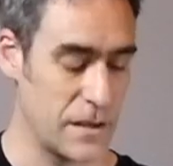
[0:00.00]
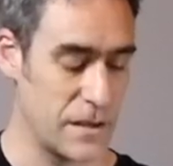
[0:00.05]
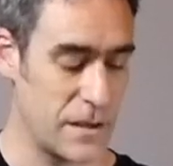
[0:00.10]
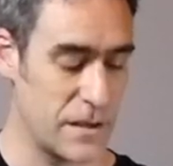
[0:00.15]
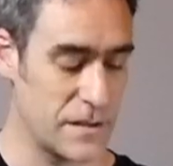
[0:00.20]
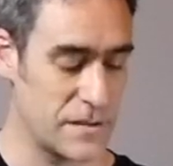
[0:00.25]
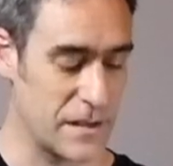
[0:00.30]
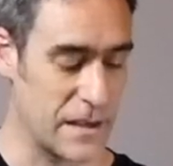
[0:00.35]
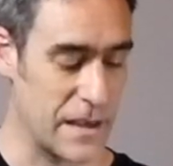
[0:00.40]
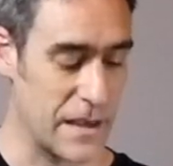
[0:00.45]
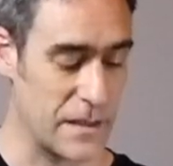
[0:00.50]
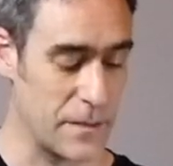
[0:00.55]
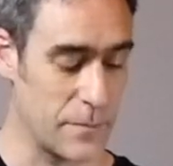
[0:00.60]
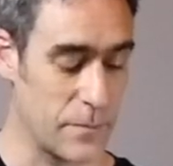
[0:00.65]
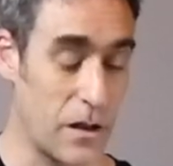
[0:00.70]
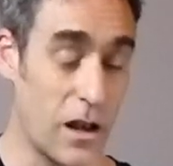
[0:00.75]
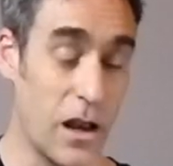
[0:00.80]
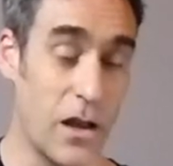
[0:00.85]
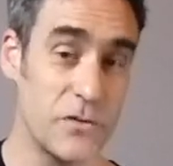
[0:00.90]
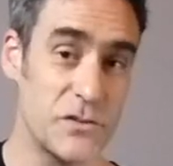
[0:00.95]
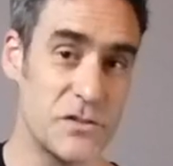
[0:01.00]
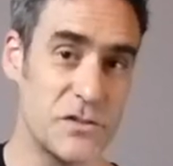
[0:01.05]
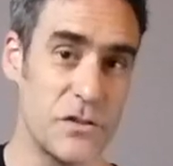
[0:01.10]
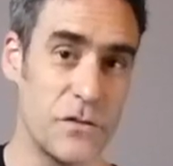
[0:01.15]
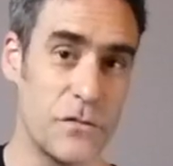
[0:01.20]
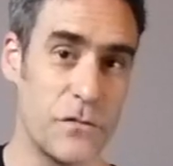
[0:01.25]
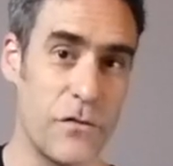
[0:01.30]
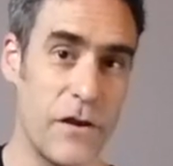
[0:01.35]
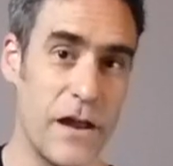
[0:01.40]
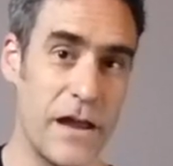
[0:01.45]
is to get them close to the
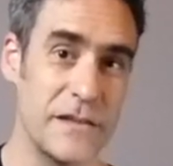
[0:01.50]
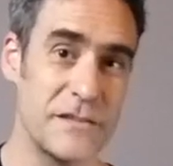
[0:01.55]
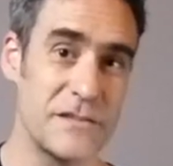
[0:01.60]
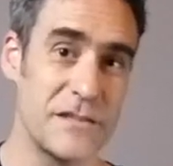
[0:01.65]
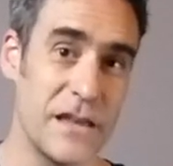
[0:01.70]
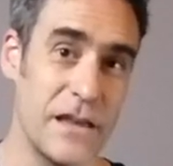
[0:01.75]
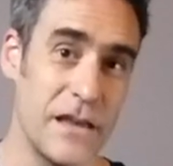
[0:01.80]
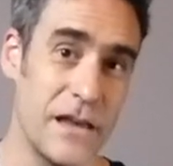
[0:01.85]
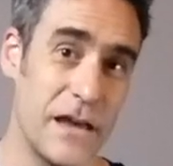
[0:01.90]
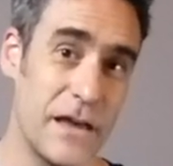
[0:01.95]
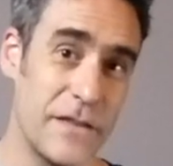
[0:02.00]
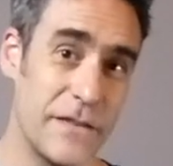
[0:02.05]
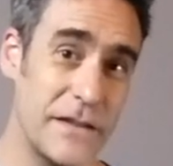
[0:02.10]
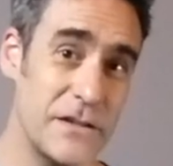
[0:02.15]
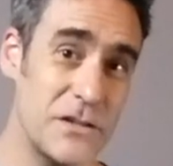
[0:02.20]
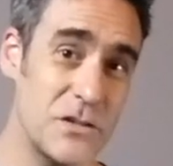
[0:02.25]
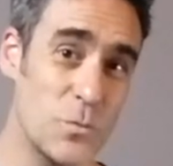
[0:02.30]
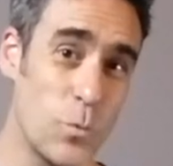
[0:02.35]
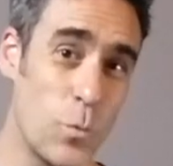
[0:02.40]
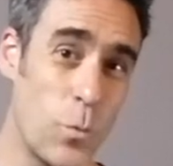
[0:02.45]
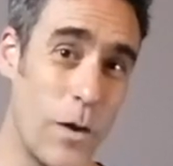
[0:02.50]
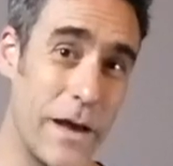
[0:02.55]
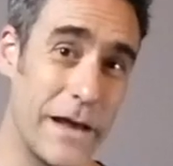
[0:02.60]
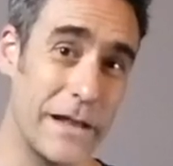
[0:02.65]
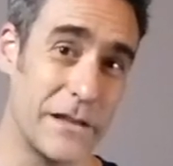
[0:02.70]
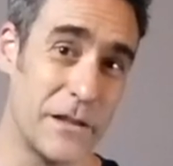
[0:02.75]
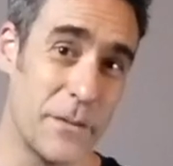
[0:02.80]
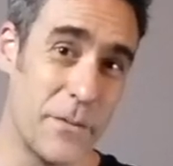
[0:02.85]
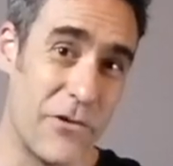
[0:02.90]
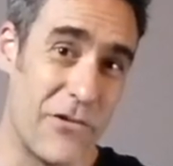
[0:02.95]
frets and then just
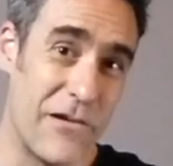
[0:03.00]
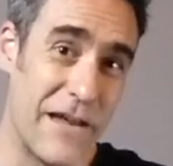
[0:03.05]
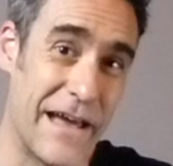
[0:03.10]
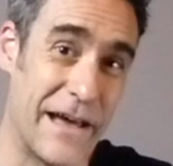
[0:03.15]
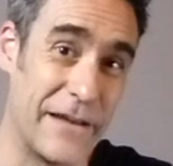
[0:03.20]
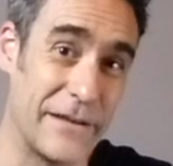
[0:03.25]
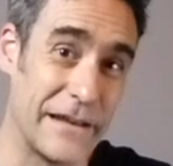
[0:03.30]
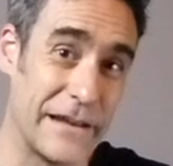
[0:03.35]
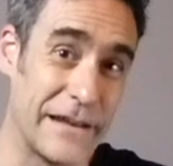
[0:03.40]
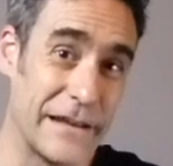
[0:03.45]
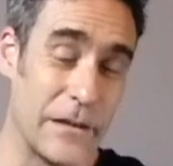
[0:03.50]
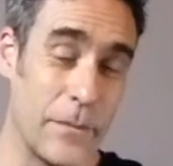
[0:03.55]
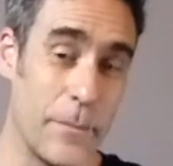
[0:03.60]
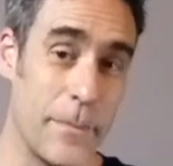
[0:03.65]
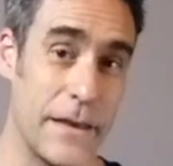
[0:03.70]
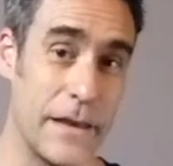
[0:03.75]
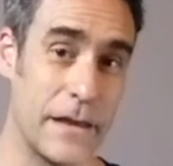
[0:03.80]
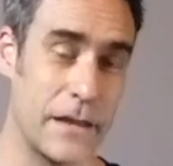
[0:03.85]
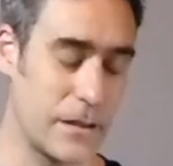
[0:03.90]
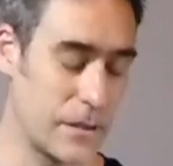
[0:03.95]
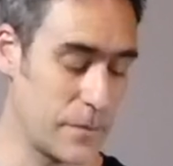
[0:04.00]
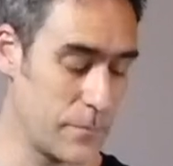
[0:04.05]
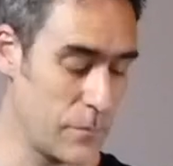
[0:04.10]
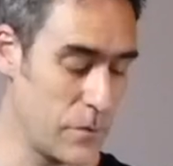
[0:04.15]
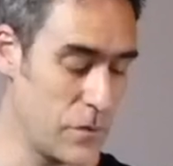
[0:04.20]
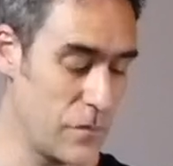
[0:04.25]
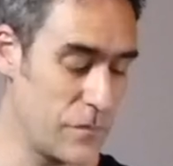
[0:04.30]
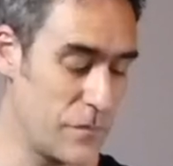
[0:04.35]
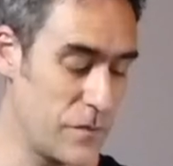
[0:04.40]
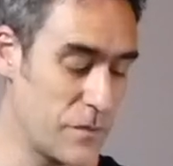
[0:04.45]
wiggle them around a little bit and
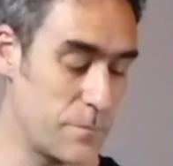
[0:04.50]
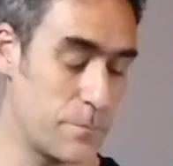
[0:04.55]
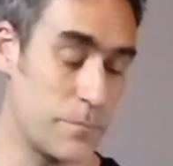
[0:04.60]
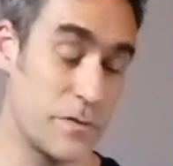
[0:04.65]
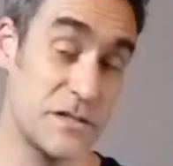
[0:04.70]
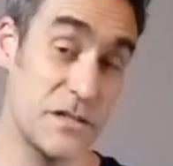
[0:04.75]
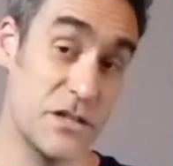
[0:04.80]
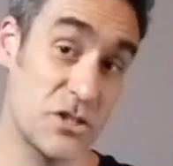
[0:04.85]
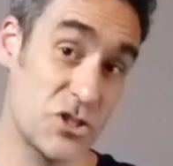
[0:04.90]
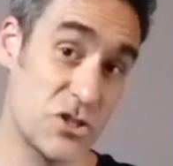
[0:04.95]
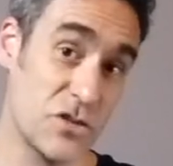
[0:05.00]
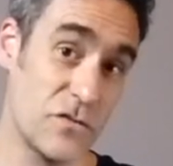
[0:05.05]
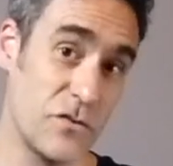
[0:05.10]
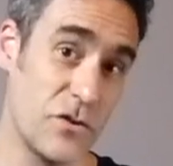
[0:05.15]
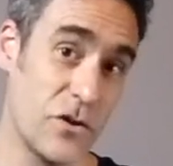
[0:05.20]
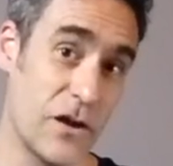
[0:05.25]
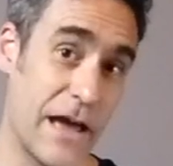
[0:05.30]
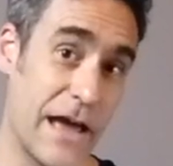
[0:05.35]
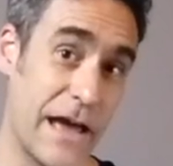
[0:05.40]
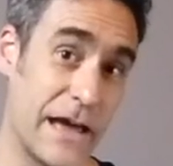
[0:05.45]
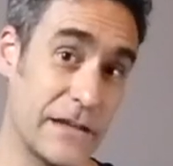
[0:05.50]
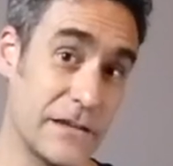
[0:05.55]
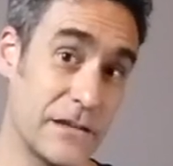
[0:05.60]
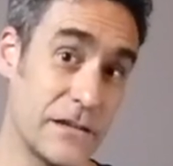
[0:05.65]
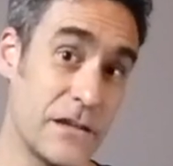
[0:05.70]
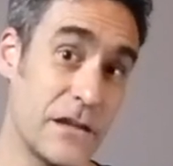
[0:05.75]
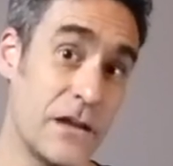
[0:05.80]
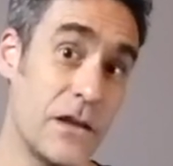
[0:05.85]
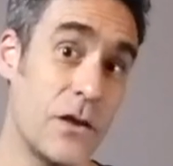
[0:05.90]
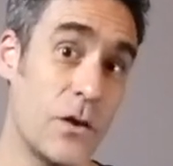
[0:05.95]
move the position of your
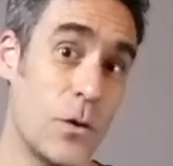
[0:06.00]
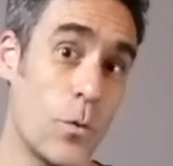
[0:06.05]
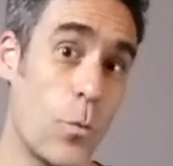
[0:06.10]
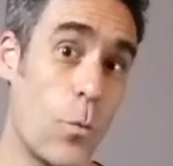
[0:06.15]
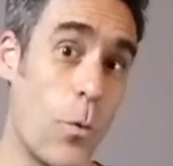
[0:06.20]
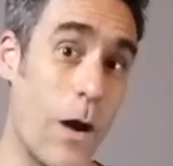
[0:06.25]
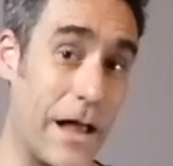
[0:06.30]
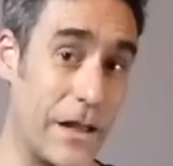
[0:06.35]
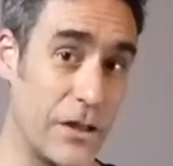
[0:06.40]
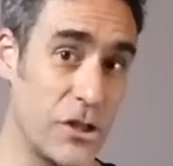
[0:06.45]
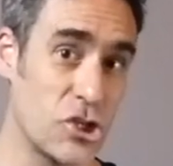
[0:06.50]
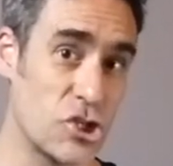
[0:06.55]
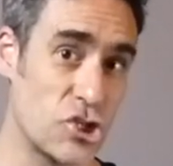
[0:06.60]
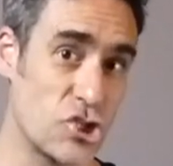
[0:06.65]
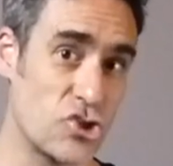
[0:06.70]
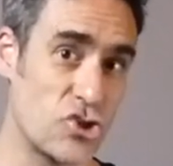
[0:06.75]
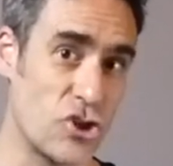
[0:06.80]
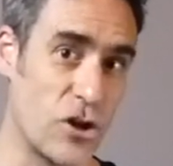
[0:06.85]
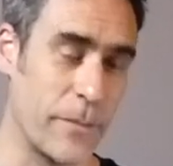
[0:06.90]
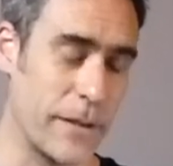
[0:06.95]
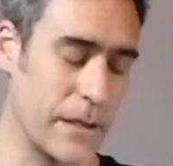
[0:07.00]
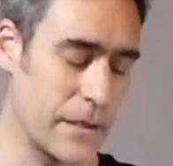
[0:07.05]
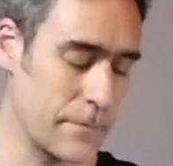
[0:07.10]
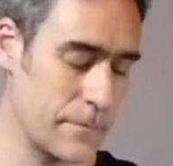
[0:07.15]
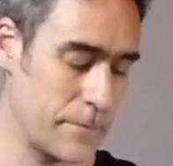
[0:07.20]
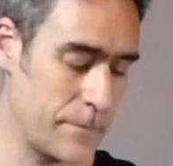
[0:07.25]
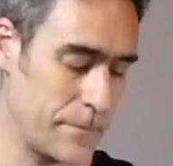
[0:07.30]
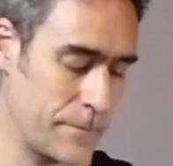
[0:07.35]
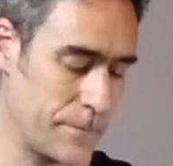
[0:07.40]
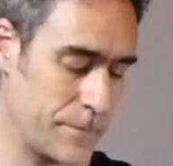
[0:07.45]
hand while you're
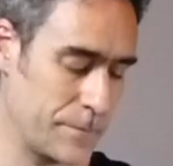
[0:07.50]
strumming